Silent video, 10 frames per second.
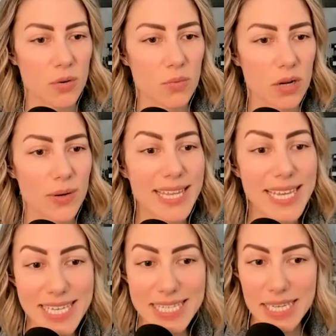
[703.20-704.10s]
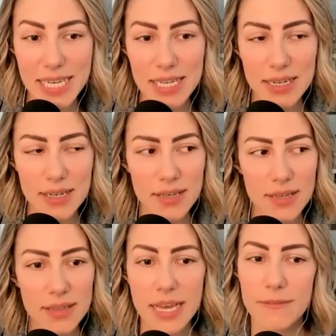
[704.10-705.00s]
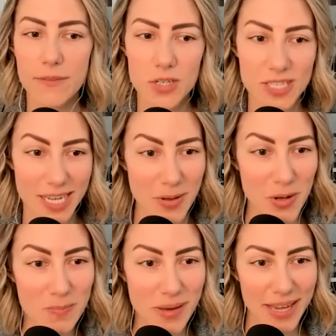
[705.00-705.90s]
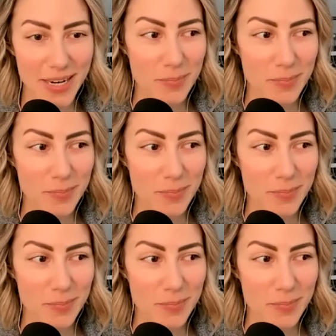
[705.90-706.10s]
work with. Is it that first-time home buyer?